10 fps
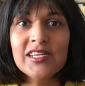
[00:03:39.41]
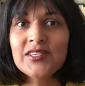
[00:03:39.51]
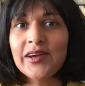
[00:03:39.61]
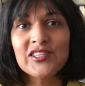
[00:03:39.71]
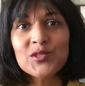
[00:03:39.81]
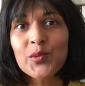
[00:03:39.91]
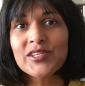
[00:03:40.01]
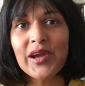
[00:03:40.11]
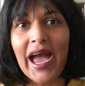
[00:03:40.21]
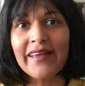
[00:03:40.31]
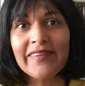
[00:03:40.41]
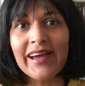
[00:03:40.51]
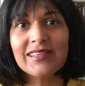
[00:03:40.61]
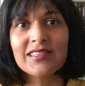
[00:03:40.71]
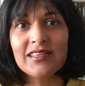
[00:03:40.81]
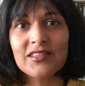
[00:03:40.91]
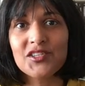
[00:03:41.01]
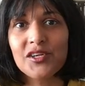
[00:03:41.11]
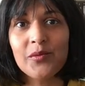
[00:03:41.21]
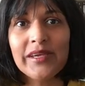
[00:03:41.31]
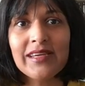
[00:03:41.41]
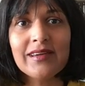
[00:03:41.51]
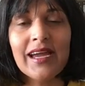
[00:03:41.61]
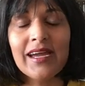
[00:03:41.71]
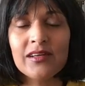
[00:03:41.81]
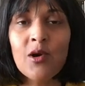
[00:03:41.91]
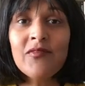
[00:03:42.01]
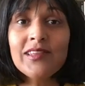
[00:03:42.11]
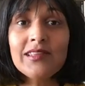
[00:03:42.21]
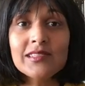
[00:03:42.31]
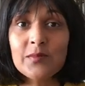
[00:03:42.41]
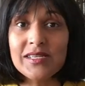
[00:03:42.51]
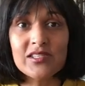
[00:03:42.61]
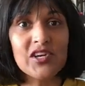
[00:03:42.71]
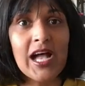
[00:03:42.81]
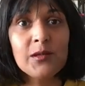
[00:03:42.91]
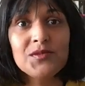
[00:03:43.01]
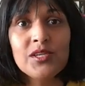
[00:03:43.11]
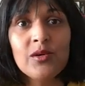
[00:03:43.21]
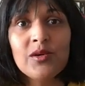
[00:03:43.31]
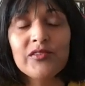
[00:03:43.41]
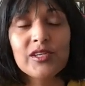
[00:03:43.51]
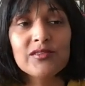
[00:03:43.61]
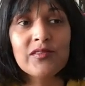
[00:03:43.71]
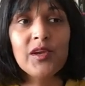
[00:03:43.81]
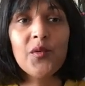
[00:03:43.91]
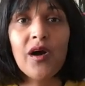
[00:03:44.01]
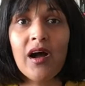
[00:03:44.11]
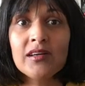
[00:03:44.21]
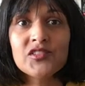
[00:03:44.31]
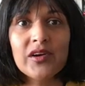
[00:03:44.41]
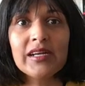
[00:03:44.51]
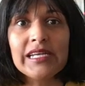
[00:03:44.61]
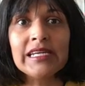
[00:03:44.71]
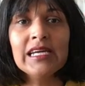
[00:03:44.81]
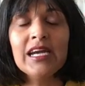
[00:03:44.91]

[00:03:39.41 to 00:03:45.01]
So I just want to add that to your week, and hopefully this message helps you, for those of you who are struggling,